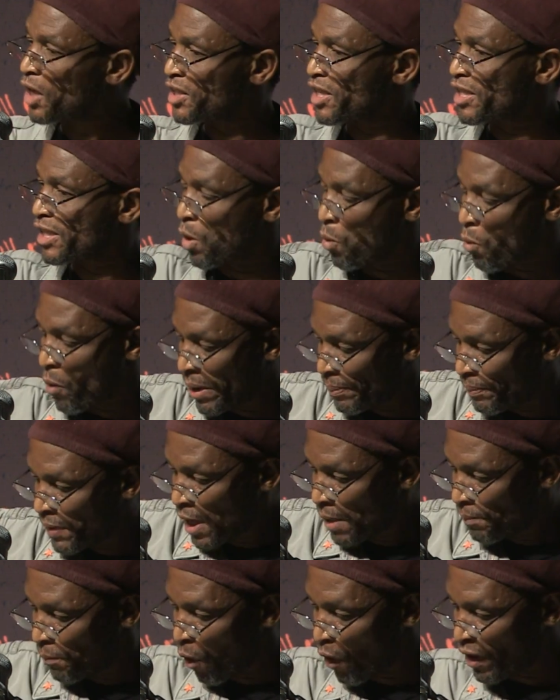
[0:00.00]
She's a whip,
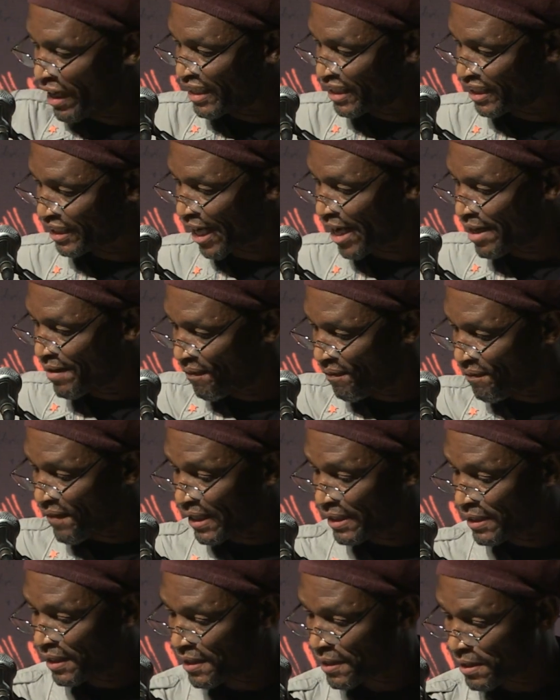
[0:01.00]
ball and chain
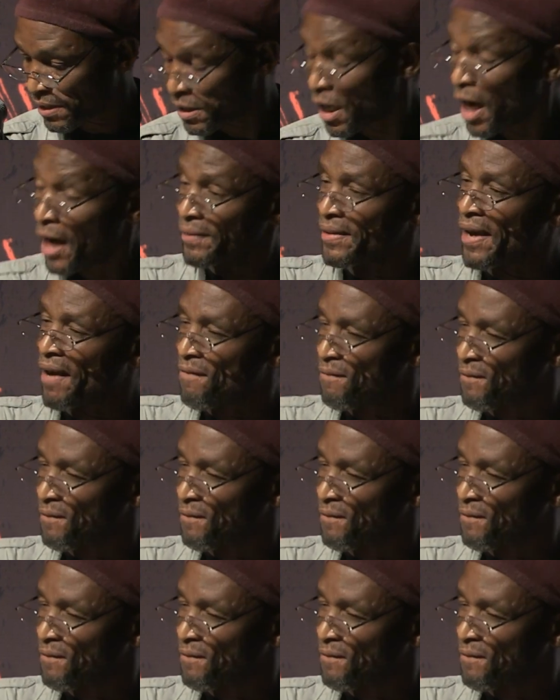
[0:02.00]
fetishist. They